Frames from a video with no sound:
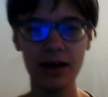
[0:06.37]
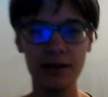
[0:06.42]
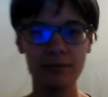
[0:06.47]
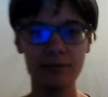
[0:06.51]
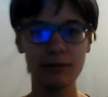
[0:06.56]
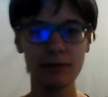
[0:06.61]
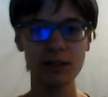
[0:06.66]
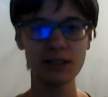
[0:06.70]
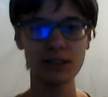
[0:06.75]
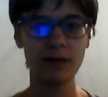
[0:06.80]

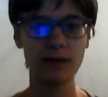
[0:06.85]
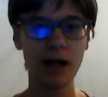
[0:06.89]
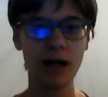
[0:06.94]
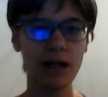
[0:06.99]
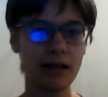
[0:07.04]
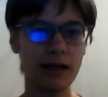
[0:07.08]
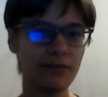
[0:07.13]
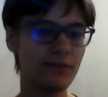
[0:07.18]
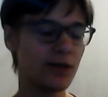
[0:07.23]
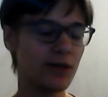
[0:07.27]
First of all,
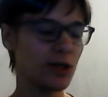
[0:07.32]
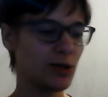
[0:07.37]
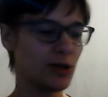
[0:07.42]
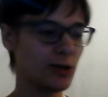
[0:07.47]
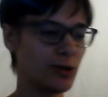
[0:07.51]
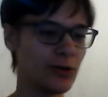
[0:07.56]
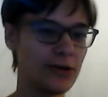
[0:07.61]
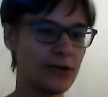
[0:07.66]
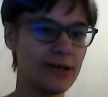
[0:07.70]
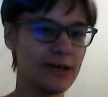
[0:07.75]
if
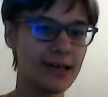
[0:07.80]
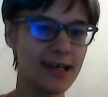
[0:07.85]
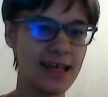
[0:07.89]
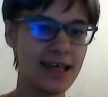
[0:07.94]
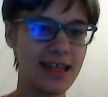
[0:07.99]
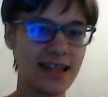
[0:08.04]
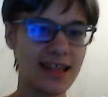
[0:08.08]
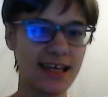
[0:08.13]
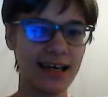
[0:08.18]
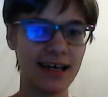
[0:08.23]
you
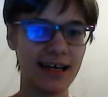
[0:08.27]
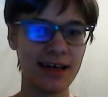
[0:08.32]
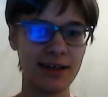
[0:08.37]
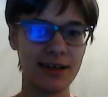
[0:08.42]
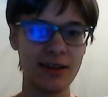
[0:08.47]
think